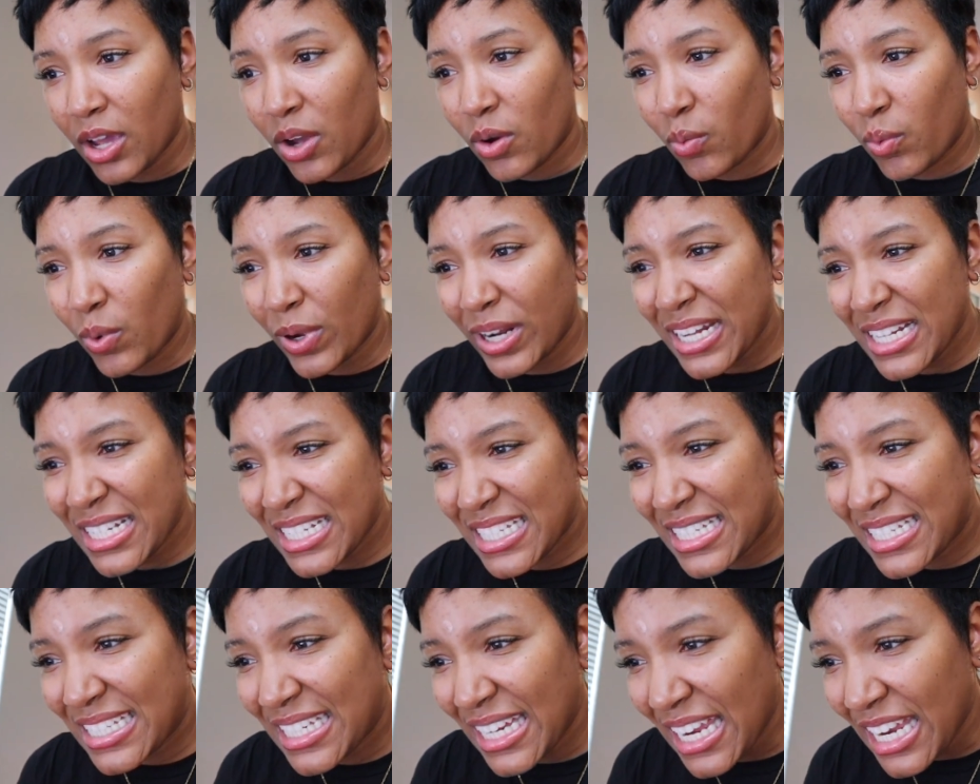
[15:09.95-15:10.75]
What is
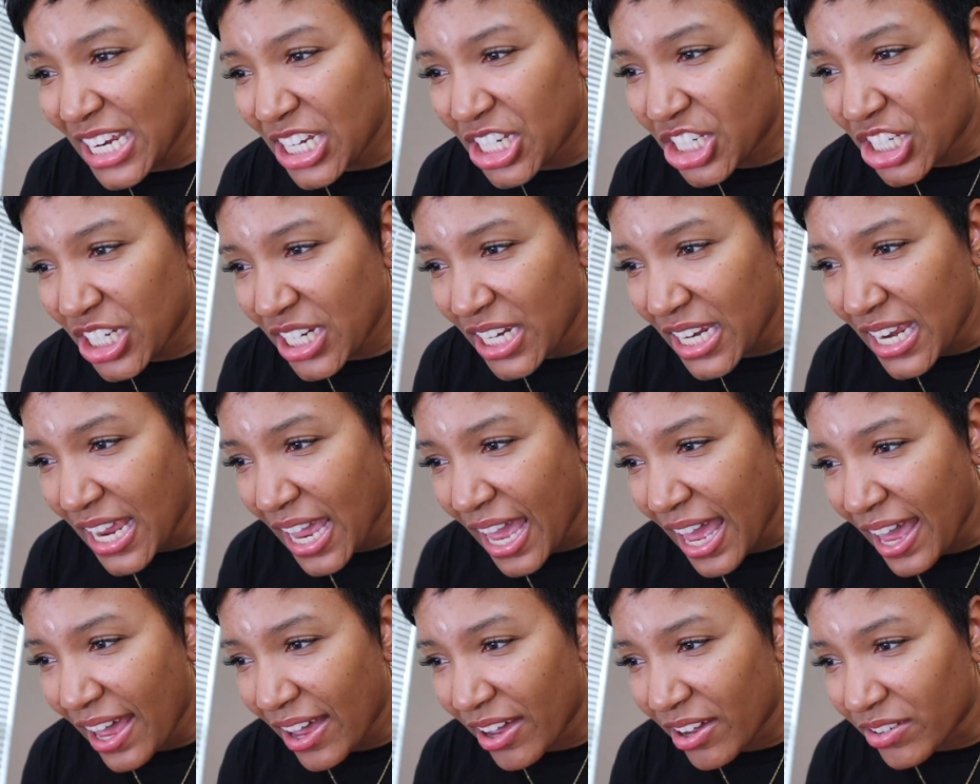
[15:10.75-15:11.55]

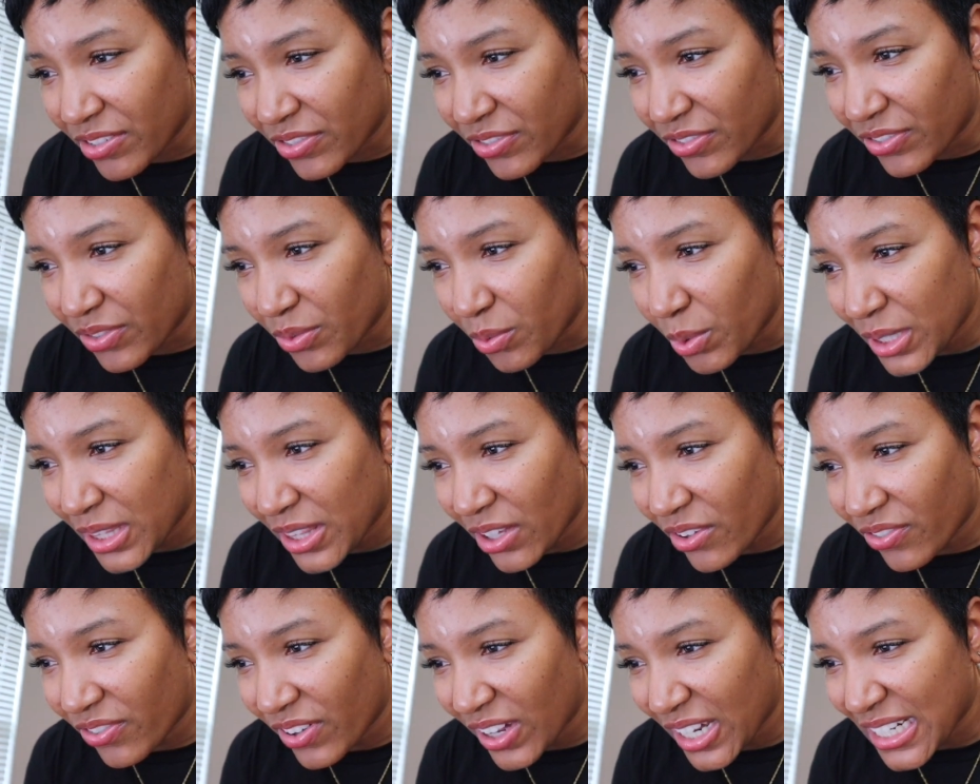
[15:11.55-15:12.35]
DGF? What
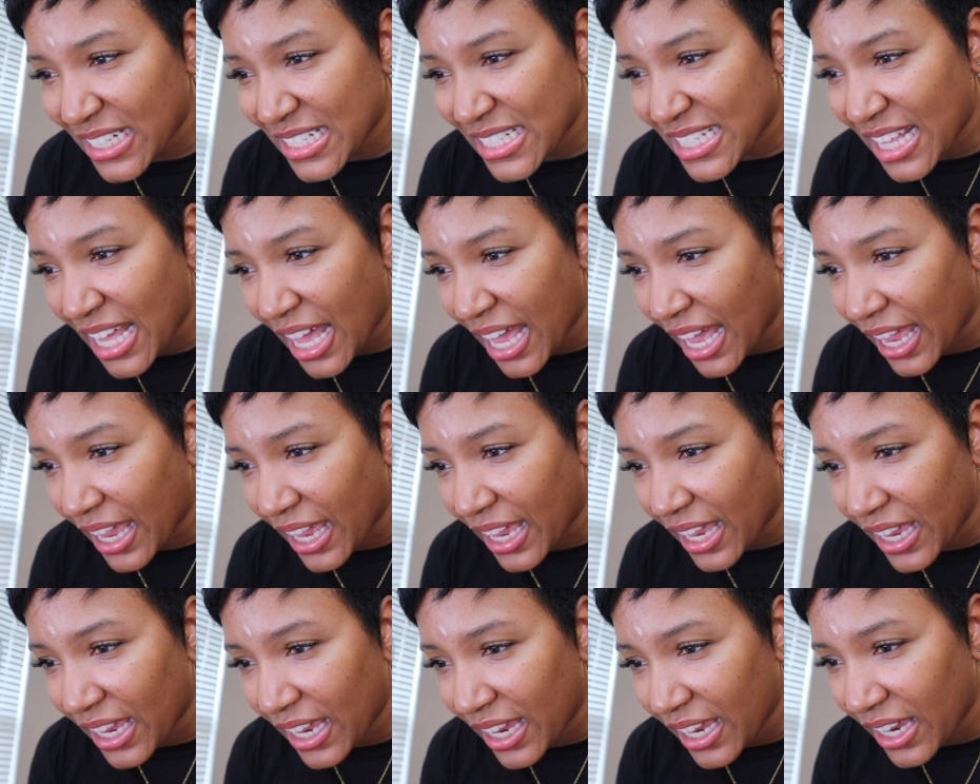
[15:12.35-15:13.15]
the fuck is
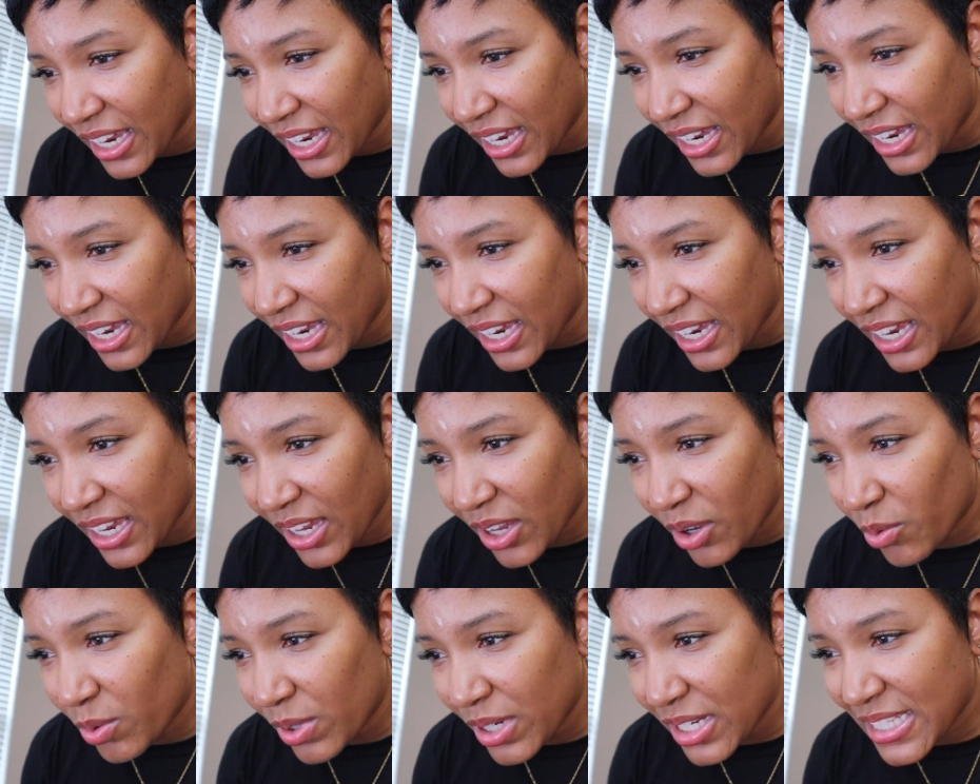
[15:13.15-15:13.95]
that?
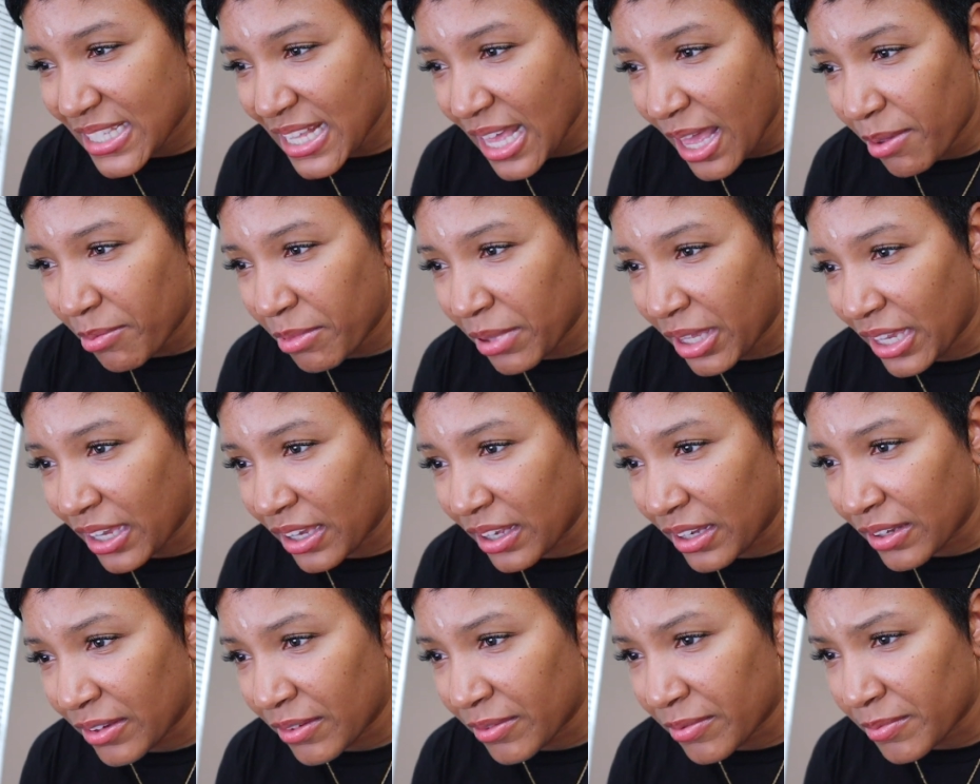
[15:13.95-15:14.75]
What does that
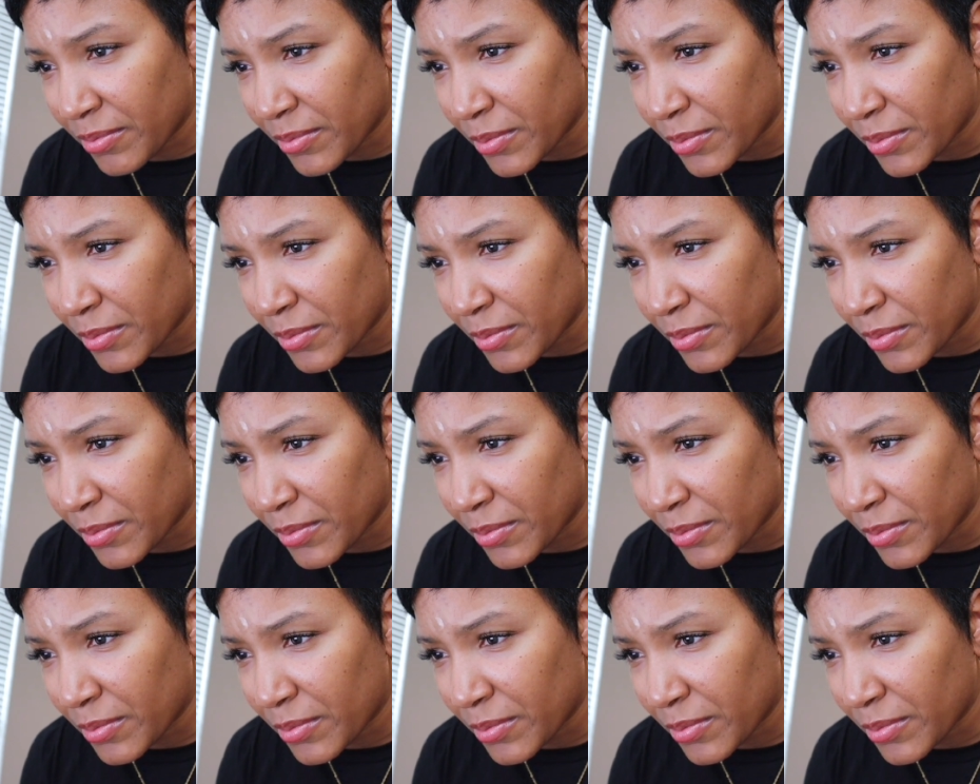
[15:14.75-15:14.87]
mean?